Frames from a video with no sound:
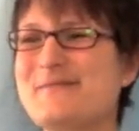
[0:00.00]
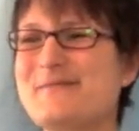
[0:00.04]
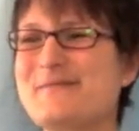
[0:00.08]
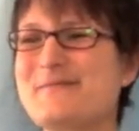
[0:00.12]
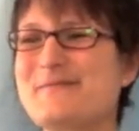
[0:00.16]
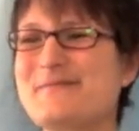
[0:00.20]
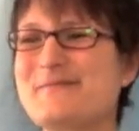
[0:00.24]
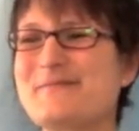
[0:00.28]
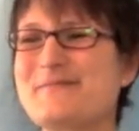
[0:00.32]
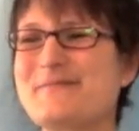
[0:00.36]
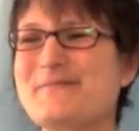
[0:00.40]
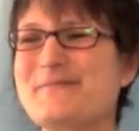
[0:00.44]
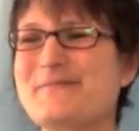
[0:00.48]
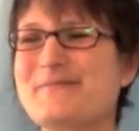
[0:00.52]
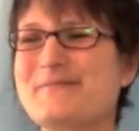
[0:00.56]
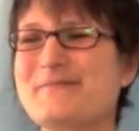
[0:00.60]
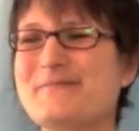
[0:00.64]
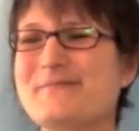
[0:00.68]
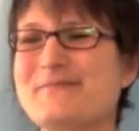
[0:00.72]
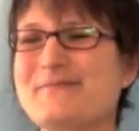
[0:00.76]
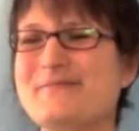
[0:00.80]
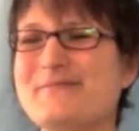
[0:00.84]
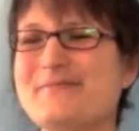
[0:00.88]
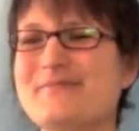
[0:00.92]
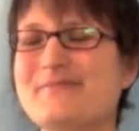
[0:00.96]

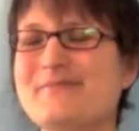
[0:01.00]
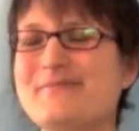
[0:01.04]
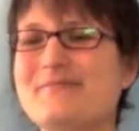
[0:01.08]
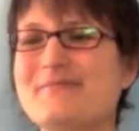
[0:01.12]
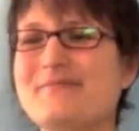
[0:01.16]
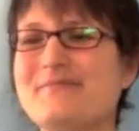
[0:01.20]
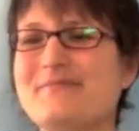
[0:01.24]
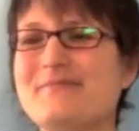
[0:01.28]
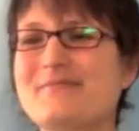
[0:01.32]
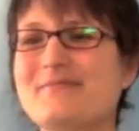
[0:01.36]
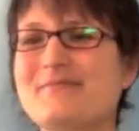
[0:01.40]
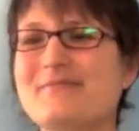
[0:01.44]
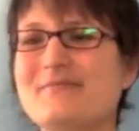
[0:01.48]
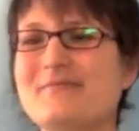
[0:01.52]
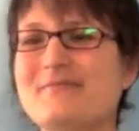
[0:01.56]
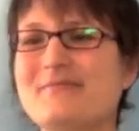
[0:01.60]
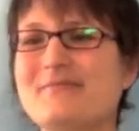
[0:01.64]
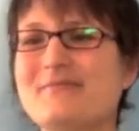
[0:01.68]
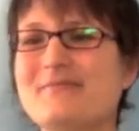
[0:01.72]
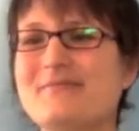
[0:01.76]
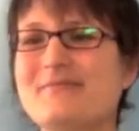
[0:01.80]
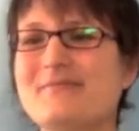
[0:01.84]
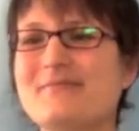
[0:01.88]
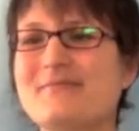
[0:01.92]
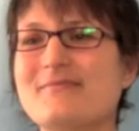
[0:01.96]

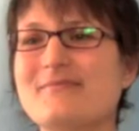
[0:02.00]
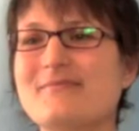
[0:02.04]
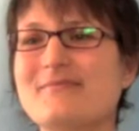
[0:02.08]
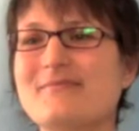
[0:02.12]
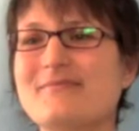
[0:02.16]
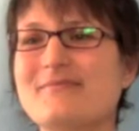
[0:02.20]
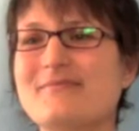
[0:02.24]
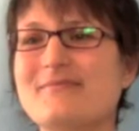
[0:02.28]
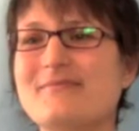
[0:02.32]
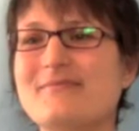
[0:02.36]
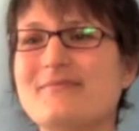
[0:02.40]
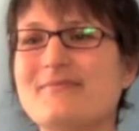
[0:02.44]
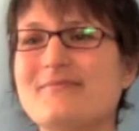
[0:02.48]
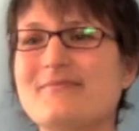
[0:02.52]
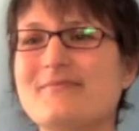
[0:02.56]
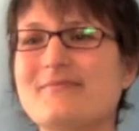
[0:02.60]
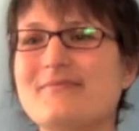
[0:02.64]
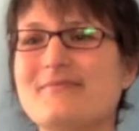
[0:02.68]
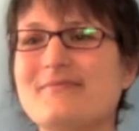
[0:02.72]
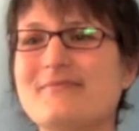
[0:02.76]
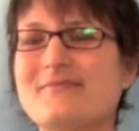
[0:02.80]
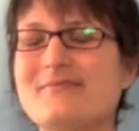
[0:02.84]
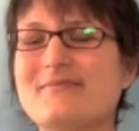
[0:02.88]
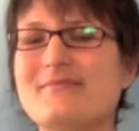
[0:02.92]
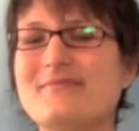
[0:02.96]

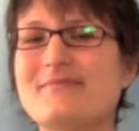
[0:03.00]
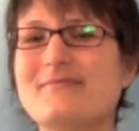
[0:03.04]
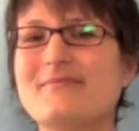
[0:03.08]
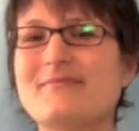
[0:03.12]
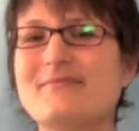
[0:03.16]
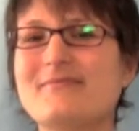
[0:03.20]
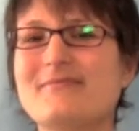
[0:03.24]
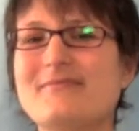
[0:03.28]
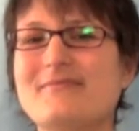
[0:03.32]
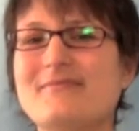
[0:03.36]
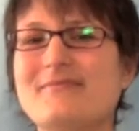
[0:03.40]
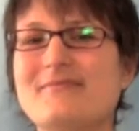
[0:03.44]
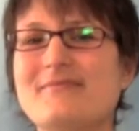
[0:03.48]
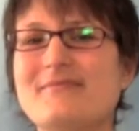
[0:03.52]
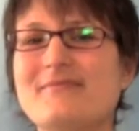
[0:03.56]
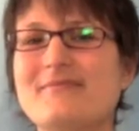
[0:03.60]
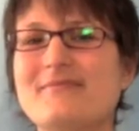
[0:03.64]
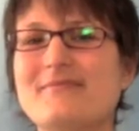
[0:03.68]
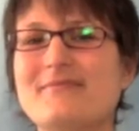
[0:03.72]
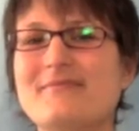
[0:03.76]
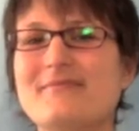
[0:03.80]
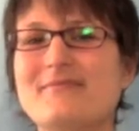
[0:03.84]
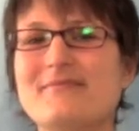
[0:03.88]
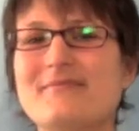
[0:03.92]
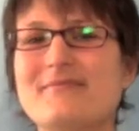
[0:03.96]

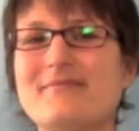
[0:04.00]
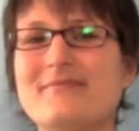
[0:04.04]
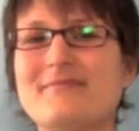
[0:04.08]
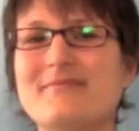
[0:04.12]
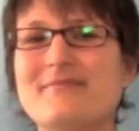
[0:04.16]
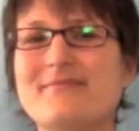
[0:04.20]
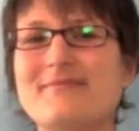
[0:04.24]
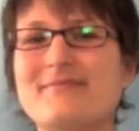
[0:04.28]
Nobody speaks.